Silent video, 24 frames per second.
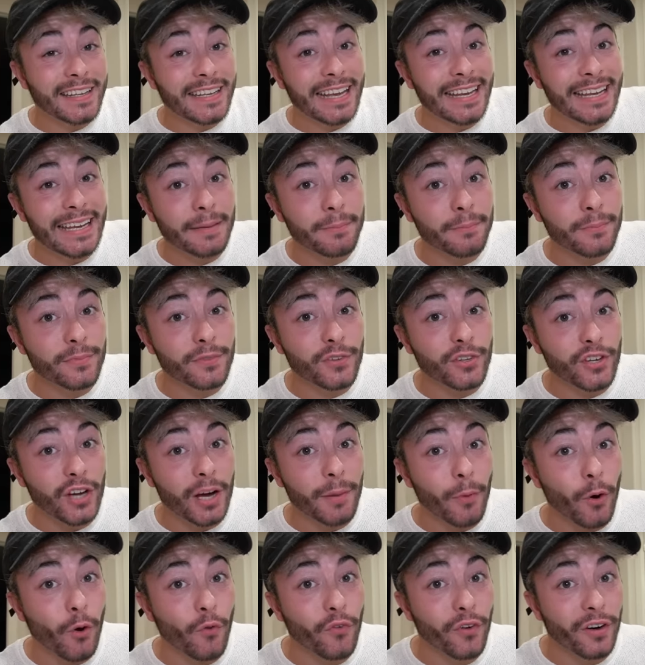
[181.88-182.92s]
get him to
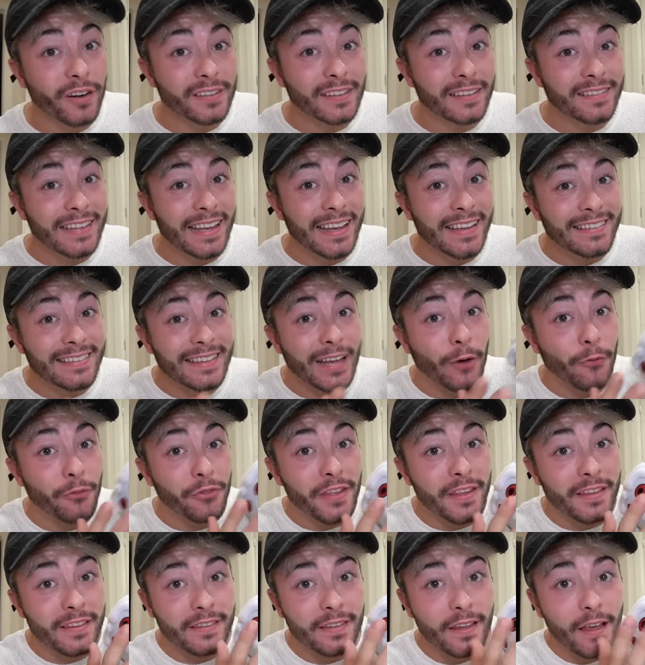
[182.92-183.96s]
come over to test out
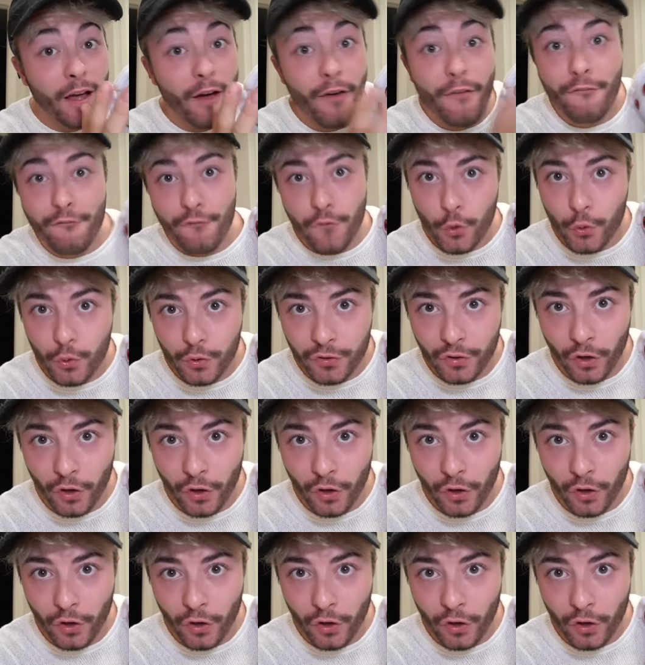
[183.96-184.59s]
this voodoo